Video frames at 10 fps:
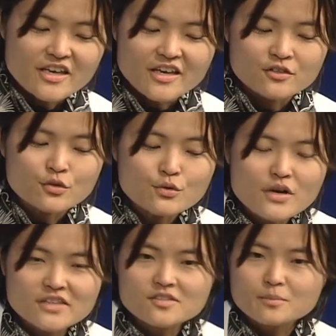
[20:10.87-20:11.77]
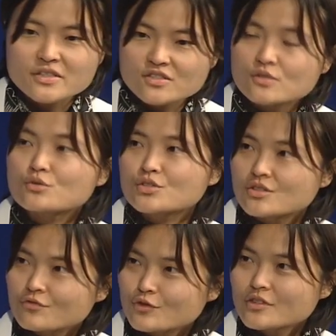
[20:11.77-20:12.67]
and who has the best
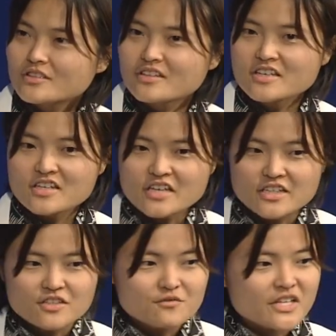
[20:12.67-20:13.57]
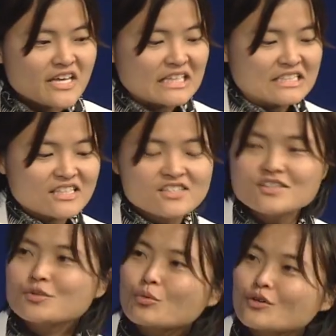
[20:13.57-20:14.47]
solution for it. And if they exist
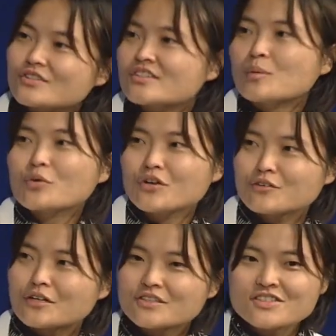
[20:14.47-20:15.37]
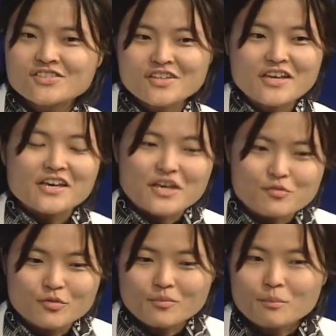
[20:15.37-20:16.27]
in the world somewhere around us
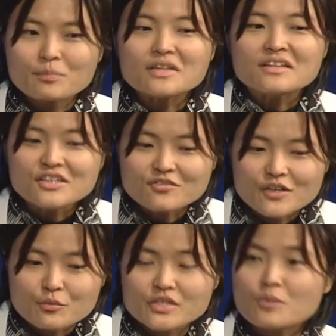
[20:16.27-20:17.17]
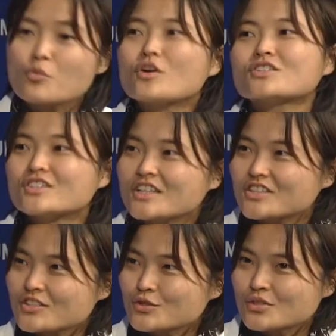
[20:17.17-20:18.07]
and believe that we can work
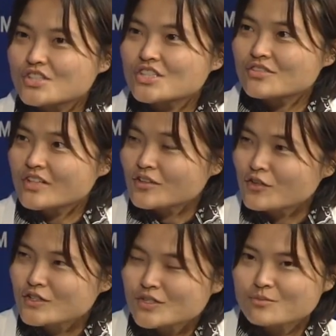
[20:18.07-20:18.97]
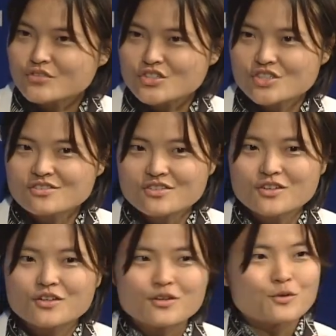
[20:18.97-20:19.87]
together to achieve that longer term vision,
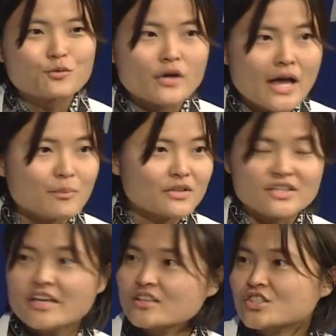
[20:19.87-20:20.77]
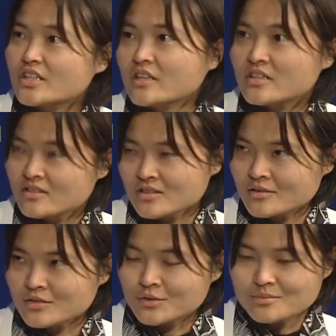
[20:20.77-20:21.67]
we'll happily
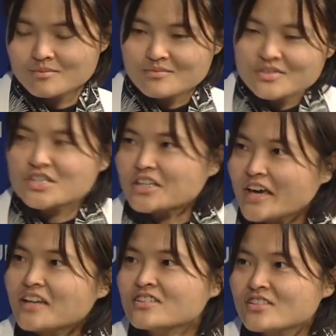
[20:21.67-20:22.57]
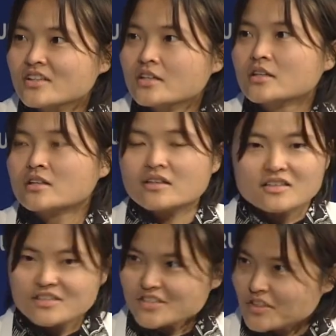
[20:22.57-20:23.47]
shake hands, okay,
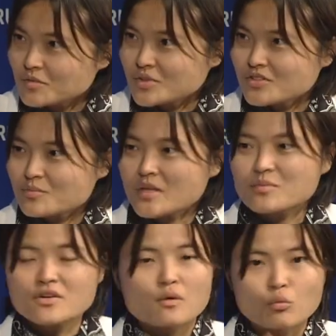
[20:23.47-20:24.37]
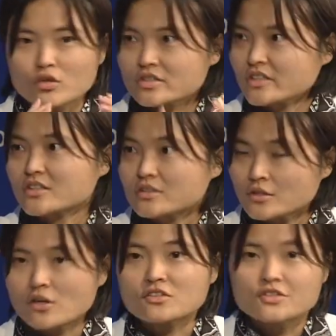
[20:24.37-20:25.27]
sign a piece of paper, and work together in the
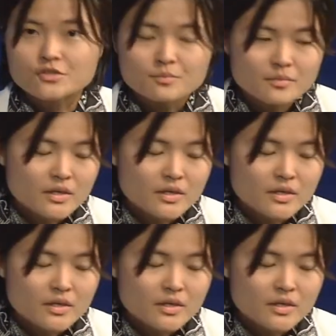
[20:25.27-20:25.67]
long term.